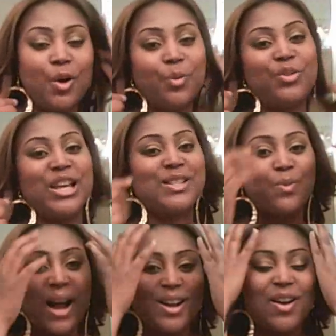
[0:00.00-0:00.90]
your
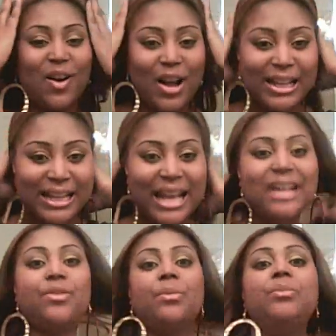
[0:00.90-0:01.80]
spouse. You
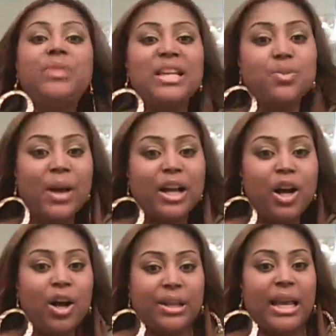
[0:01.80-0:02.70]
know, that's why
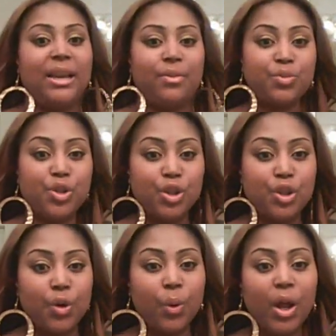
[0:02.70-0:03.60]
God gave them.
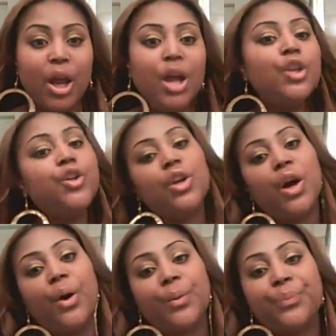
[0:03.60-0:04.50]
That's why God gave
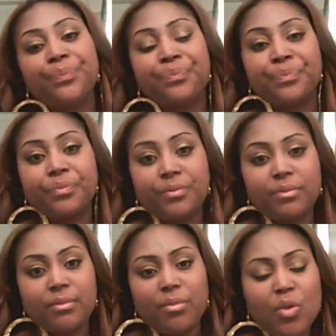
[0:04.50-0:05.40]
them to you.
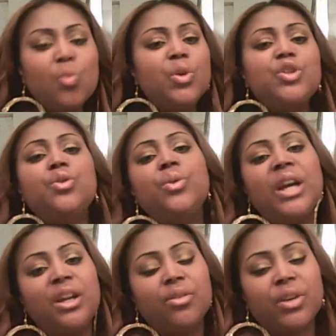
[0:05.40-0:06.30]
You know,
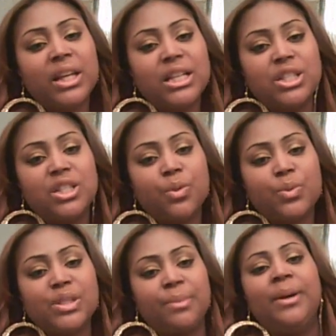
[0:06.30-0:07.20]

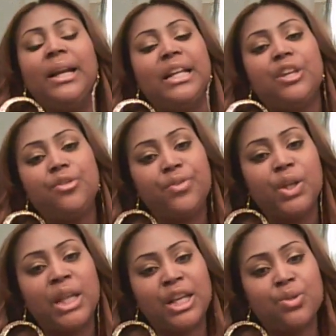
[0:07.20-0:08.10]
when you're in a
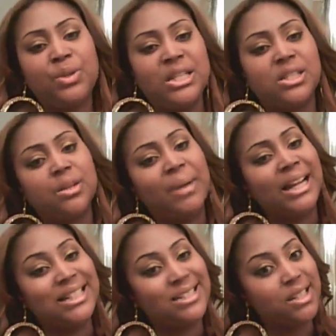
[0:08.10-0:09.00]
relationship with somebody
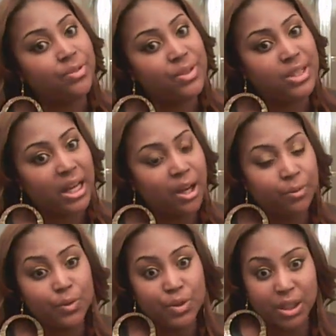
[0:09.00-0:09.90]
and you feel like you
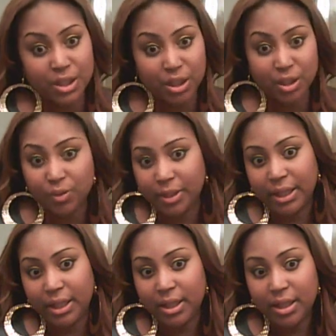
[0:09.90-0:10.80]
need somebody
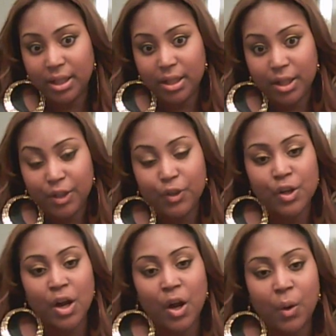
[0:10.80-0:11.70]
different to help you touch
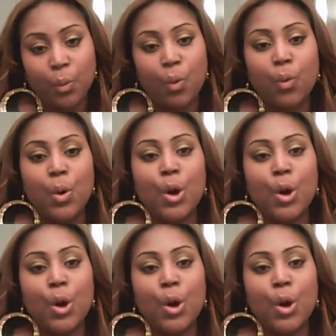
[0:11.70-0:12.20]
and agree,